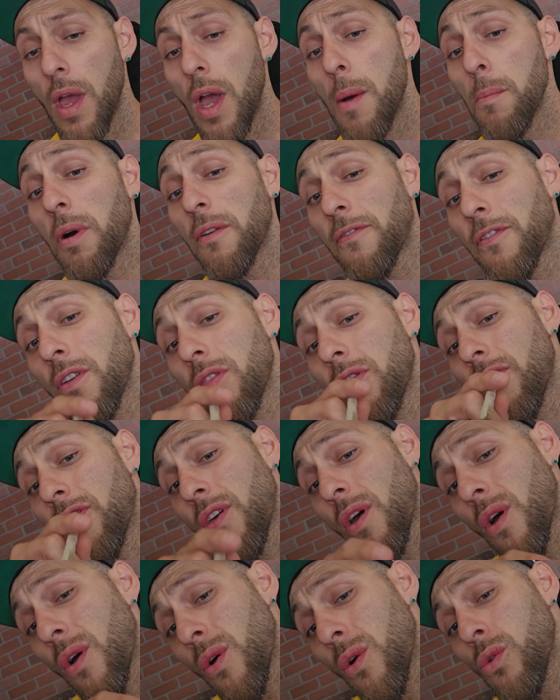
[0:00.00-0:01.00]
But for
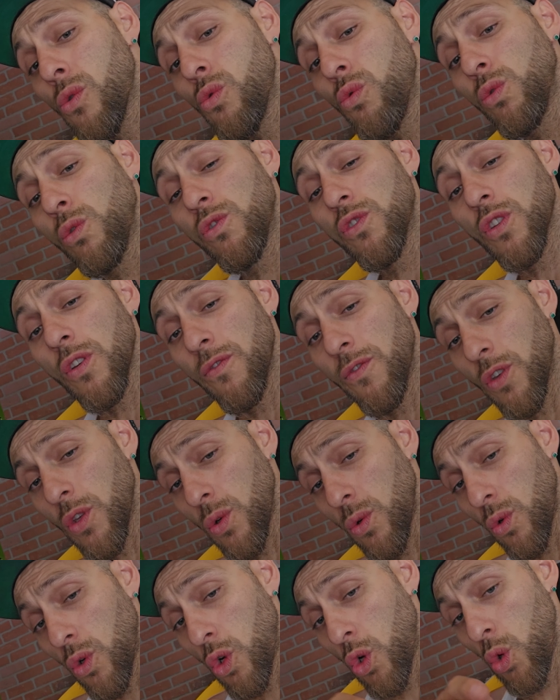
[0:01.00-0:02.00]
those of
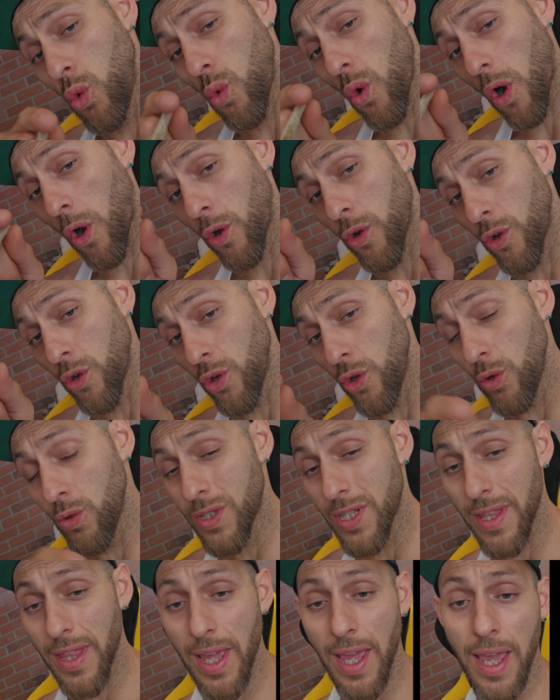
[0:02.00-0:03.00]
you who are new
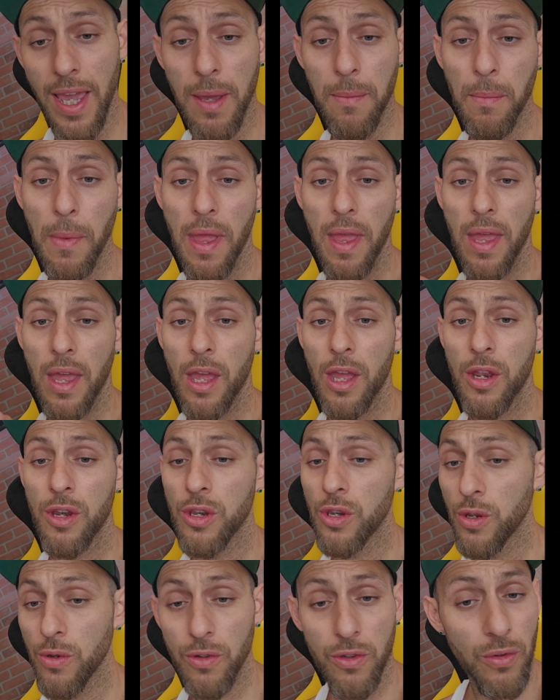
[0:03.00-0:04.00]
to the game,
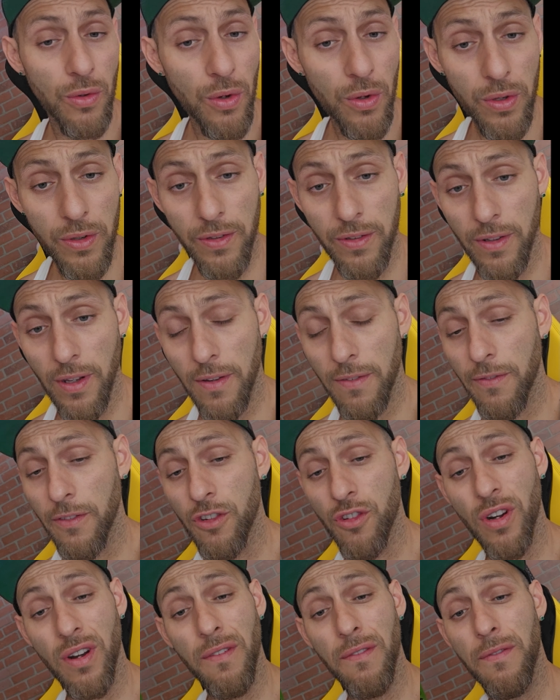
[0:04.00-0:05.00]
new to all this stuff and
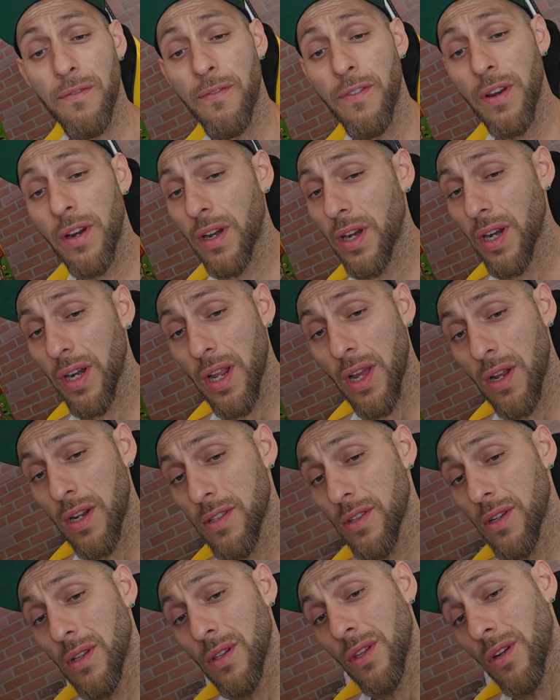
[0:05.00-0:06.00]
trying to figure it out, it's
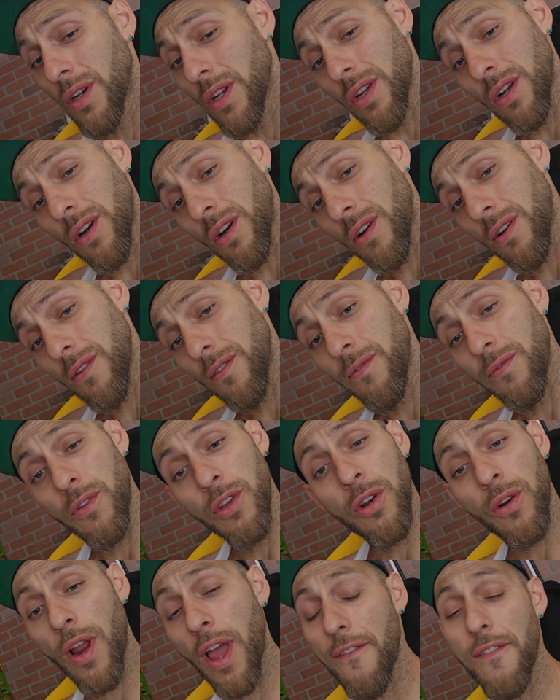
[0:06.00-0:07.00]
all a learning curve. You
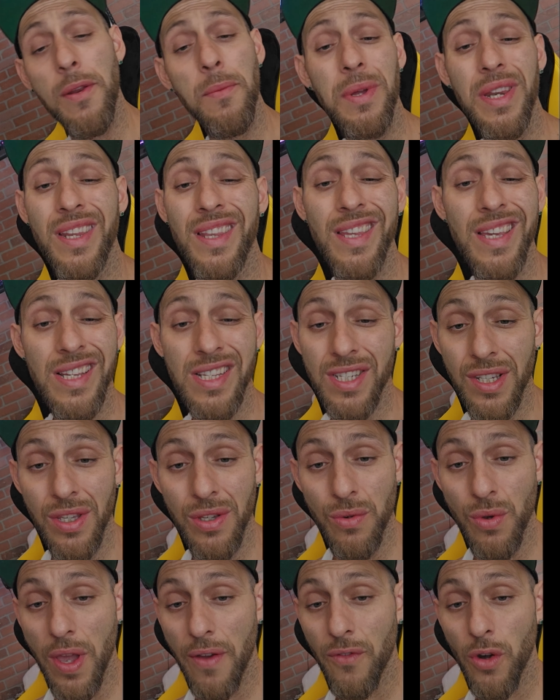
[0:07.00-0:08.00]
don't have anybody teaching
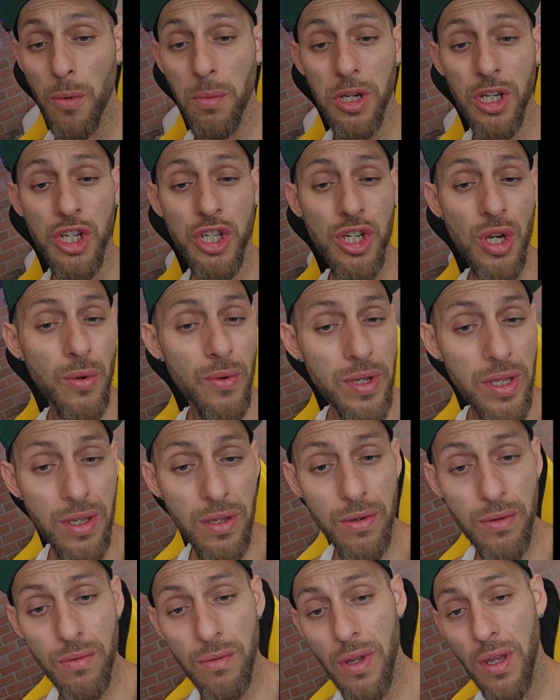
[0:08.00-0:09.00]
you, you have nobody showing
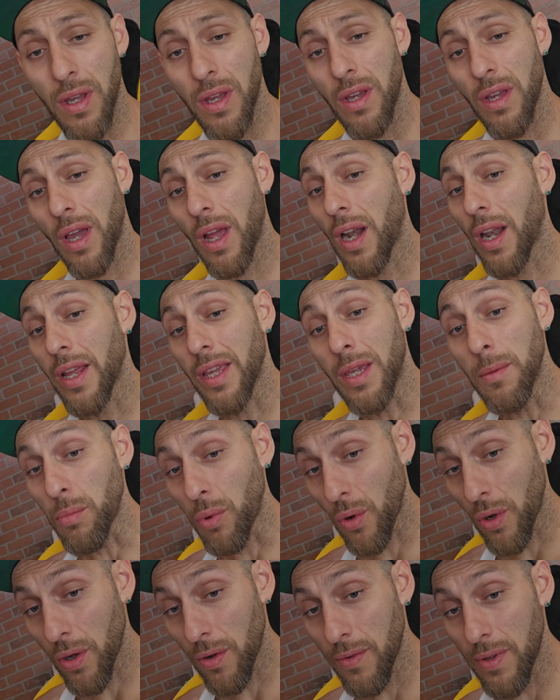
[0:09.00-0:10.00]
you, kind of like your
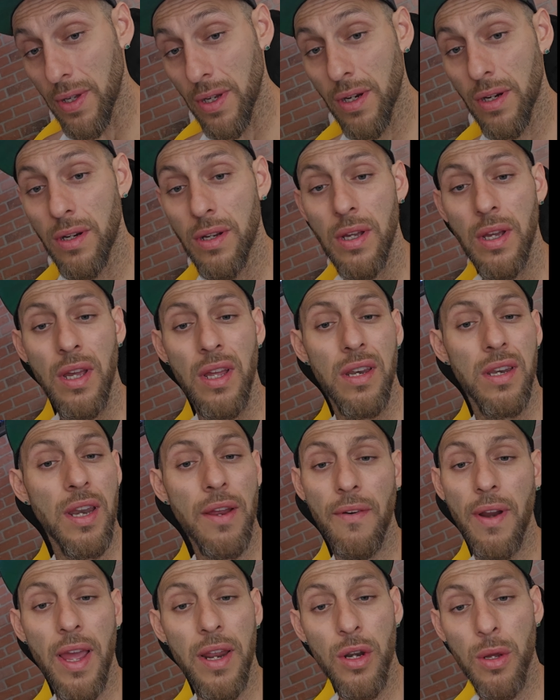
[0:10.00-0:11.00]
boy over here.
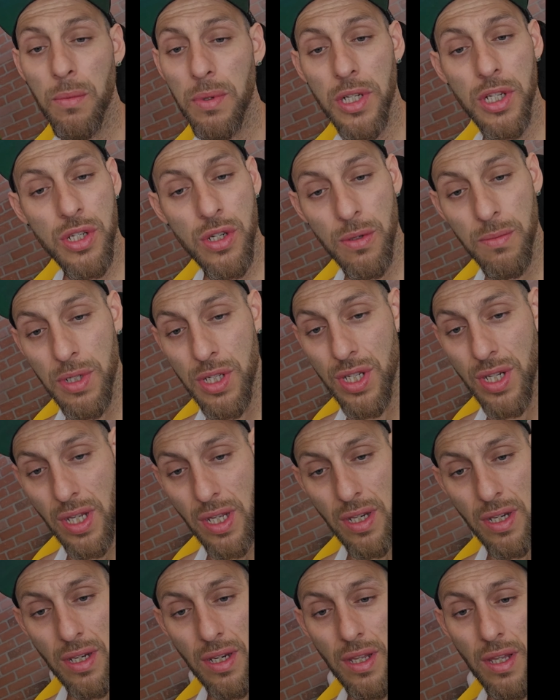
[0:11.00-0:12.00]
Never had nobody show me
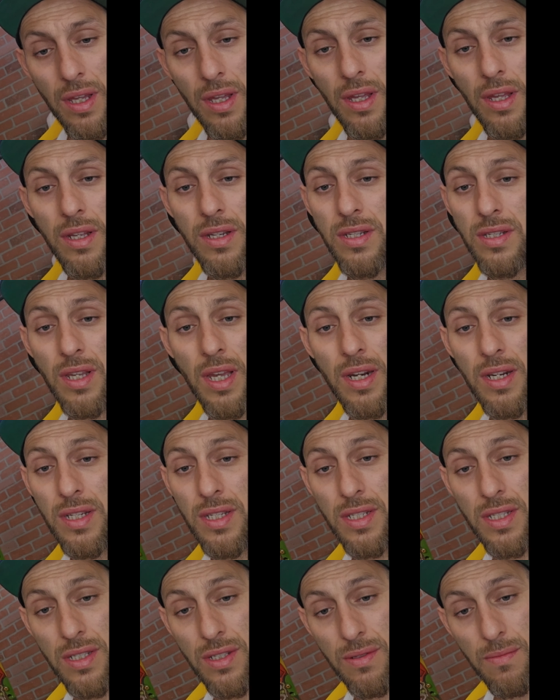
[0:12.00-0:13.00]
shit, just kind of
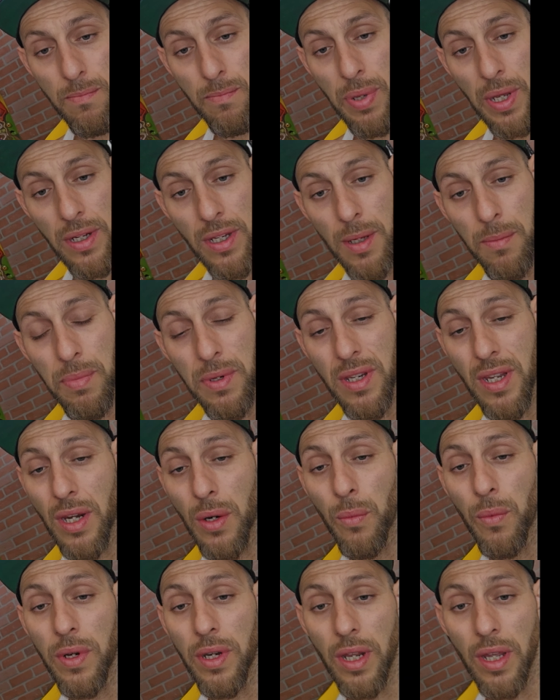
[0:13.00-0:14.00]
just picked up and did
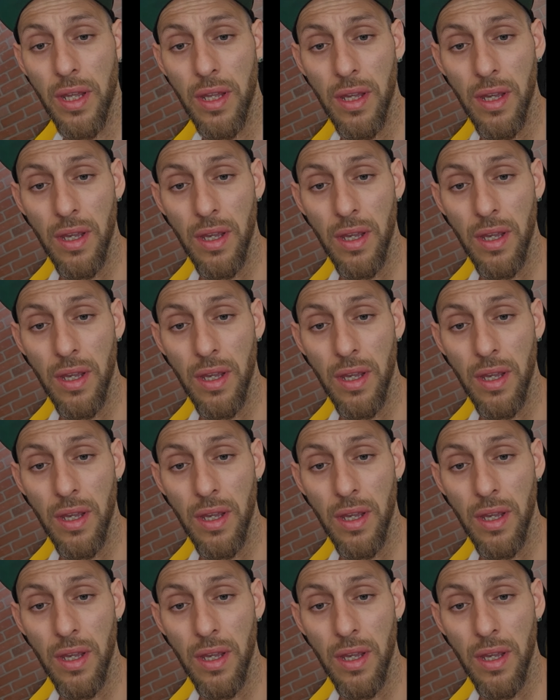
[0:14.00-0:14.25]
it one day.